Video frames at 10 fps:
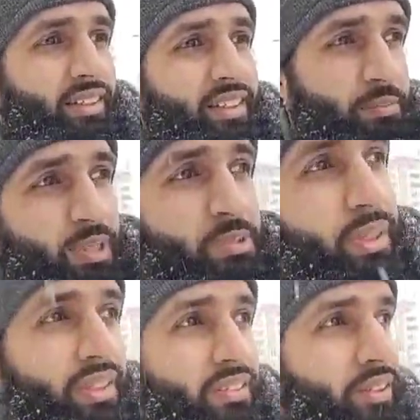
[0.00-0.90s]
this
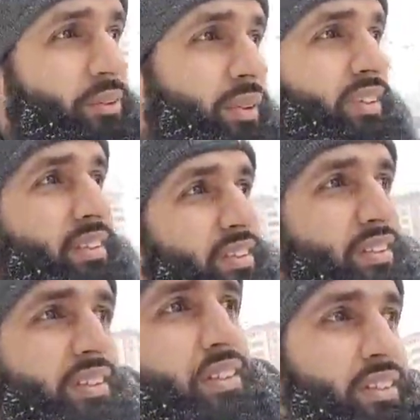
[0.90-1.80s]
perspective anyway,
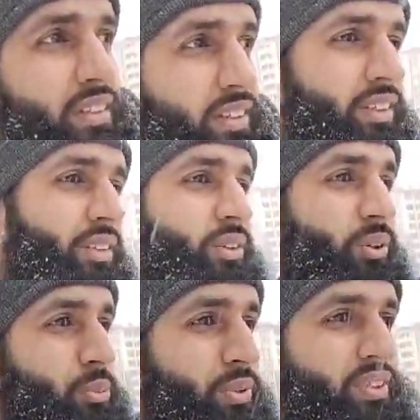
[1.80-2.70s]
on a
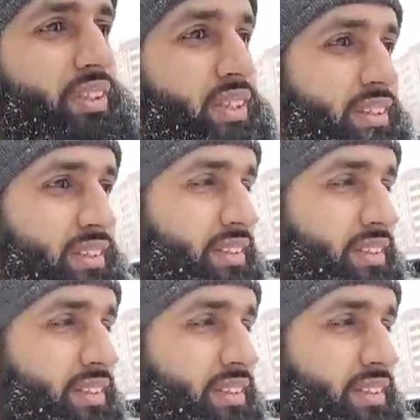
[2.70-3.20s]
cold winter day.